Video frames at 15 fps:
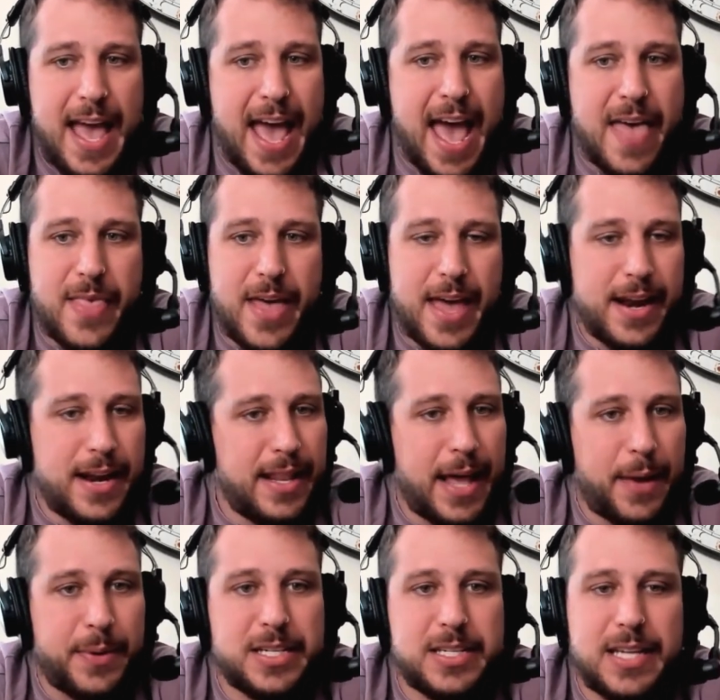And then,
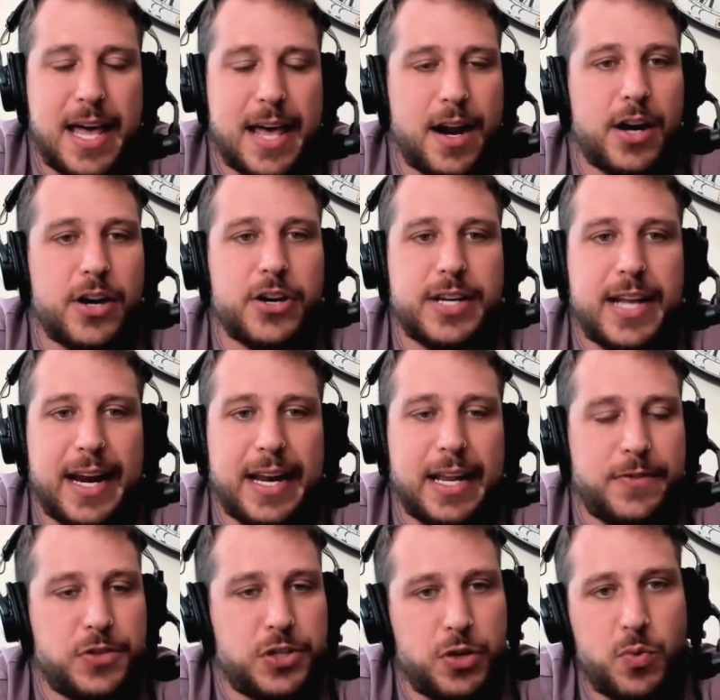like we said, on her
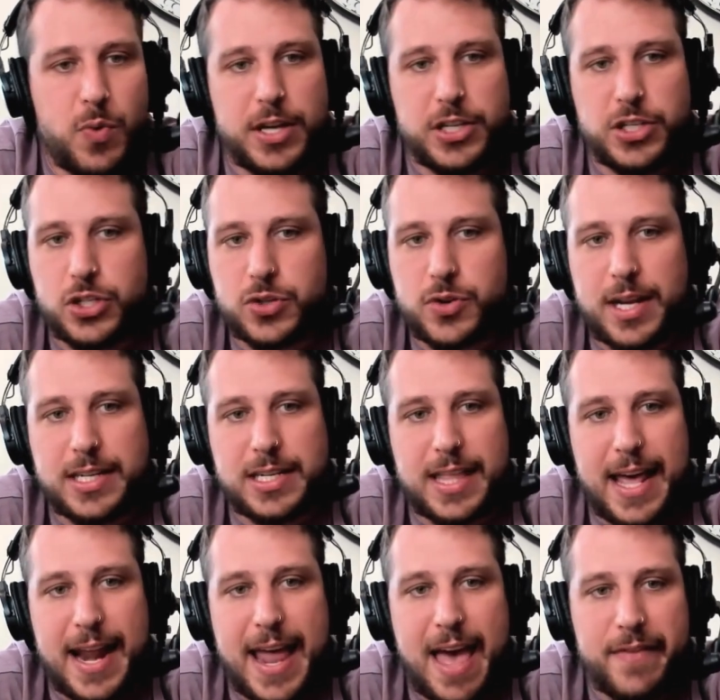deadlift, she went straight to
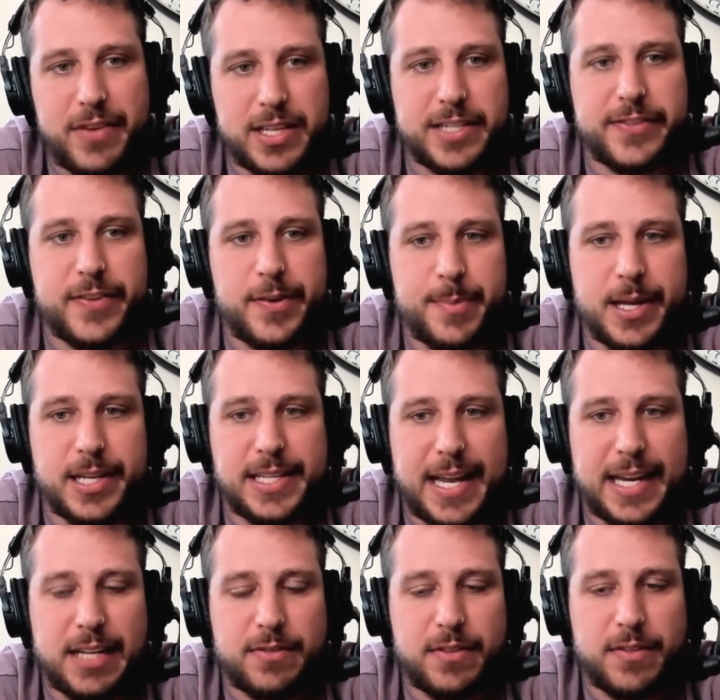that heaviest female
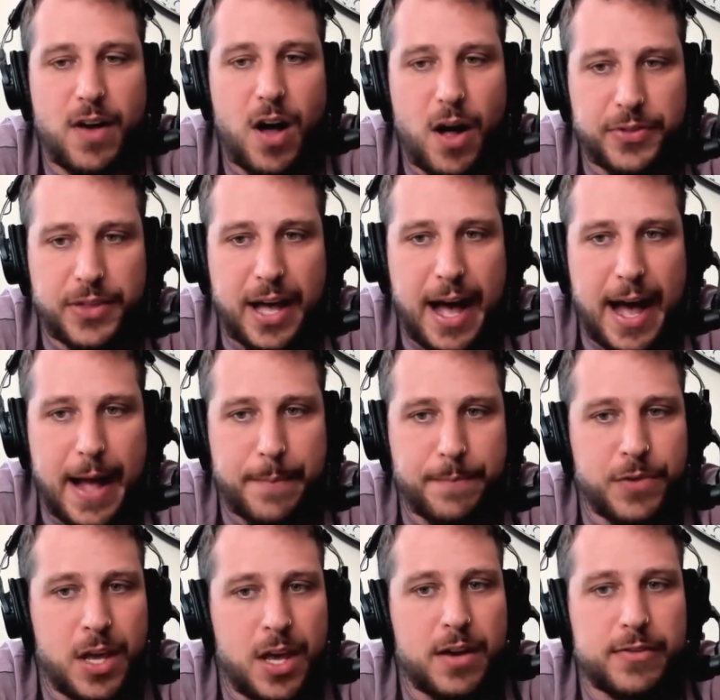deadlift of all
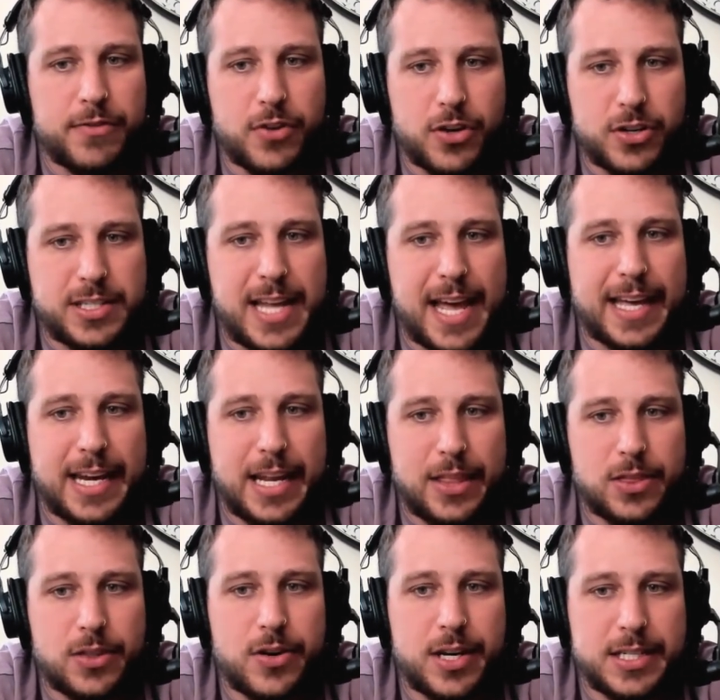time for her second
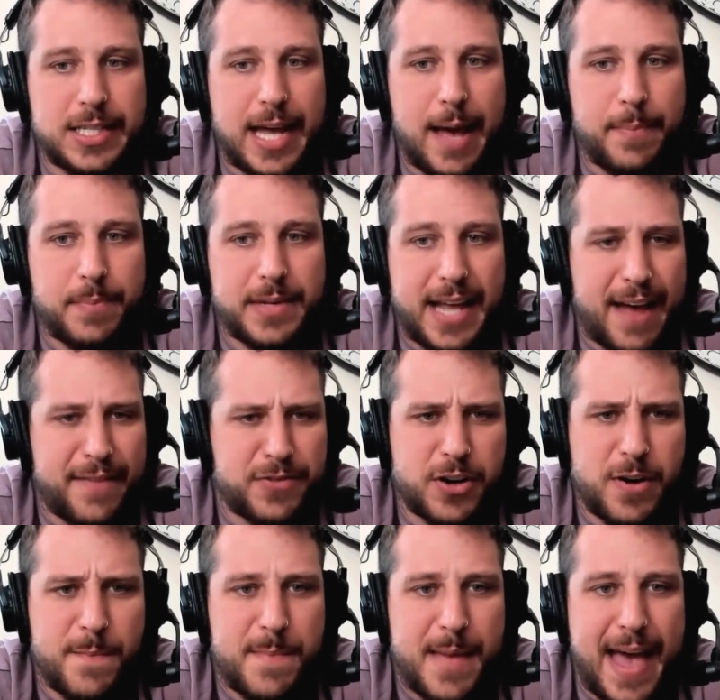and third attempt
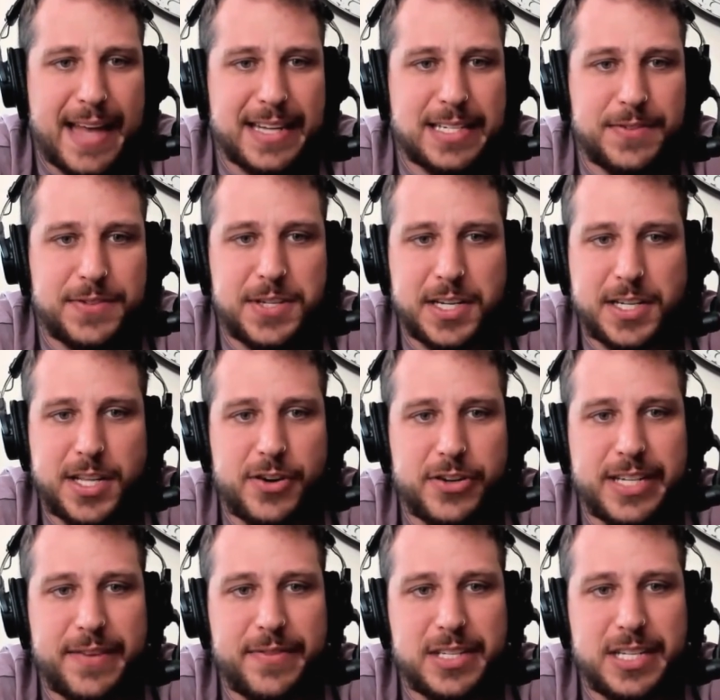after a massive
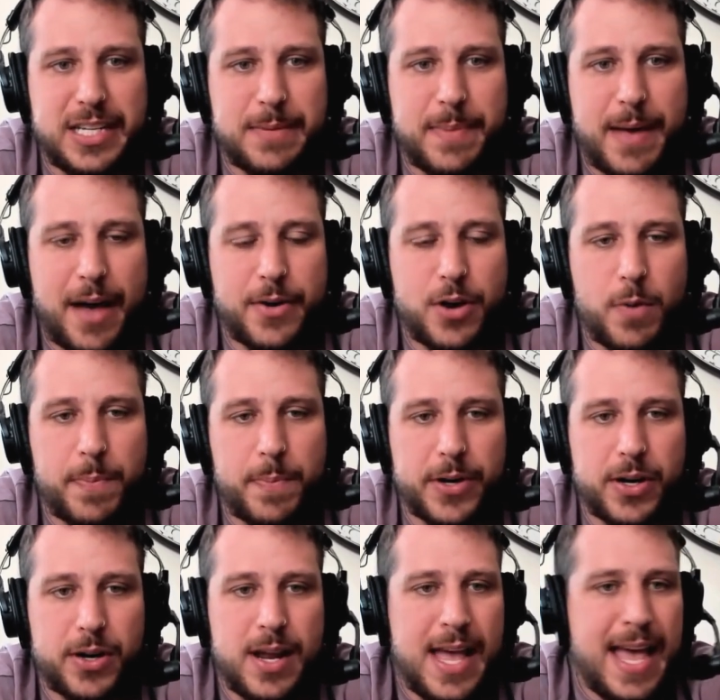617-pound
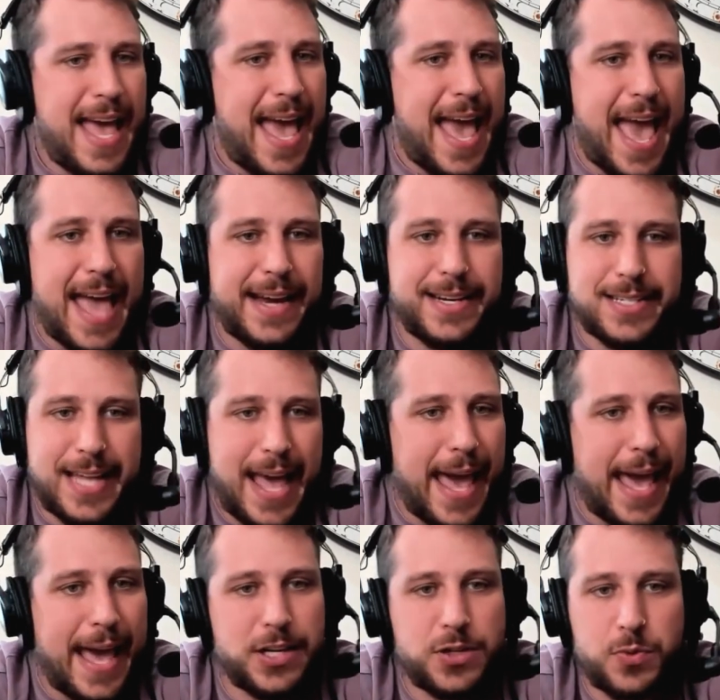opener, and just
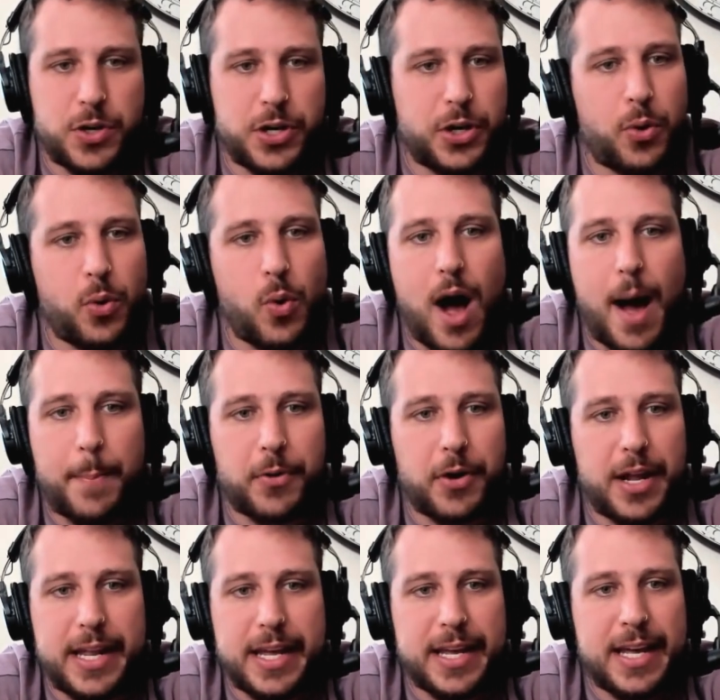hands weren't
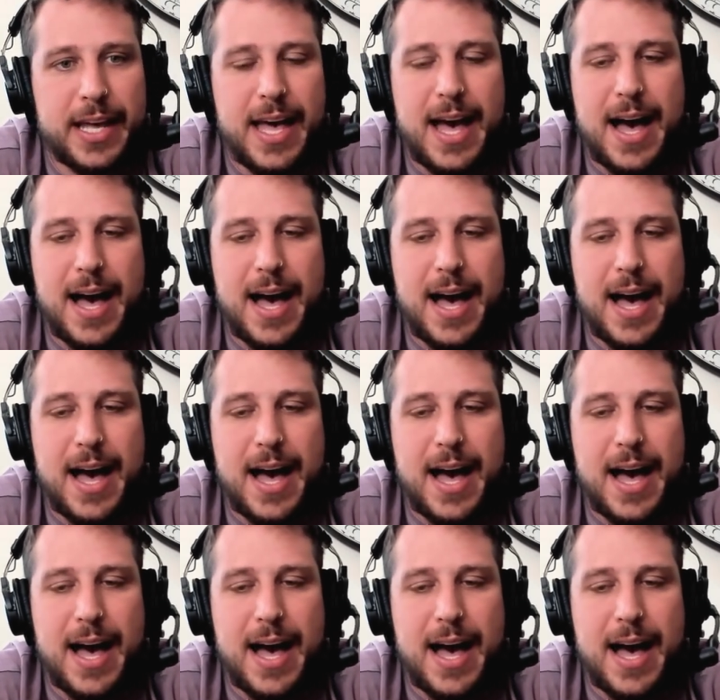cooperating.